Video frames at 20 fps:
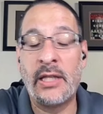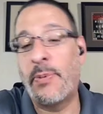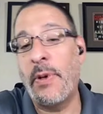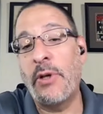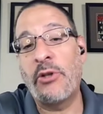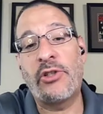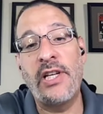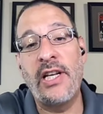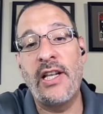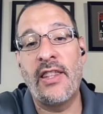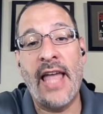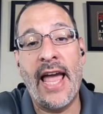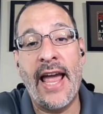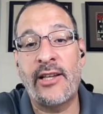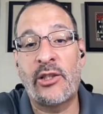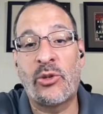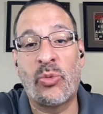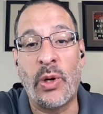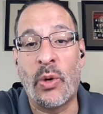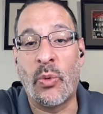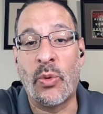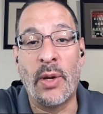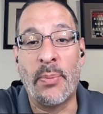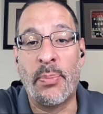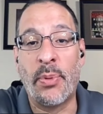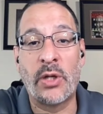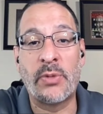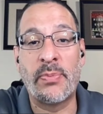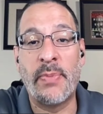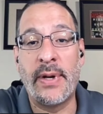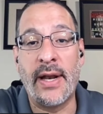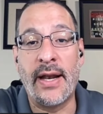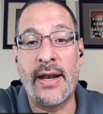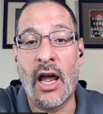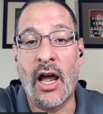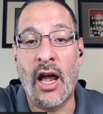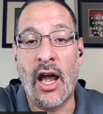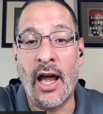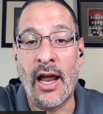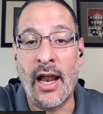Especially last week when the books made
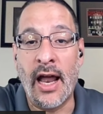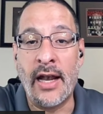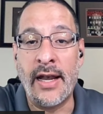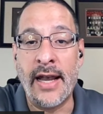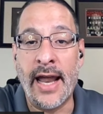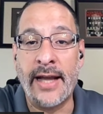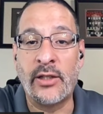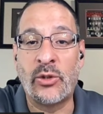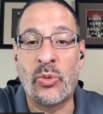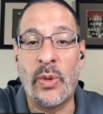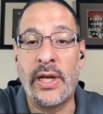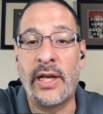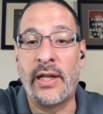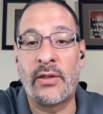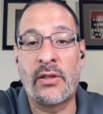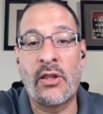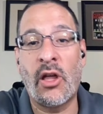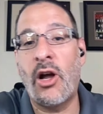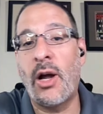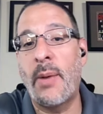a nice winning.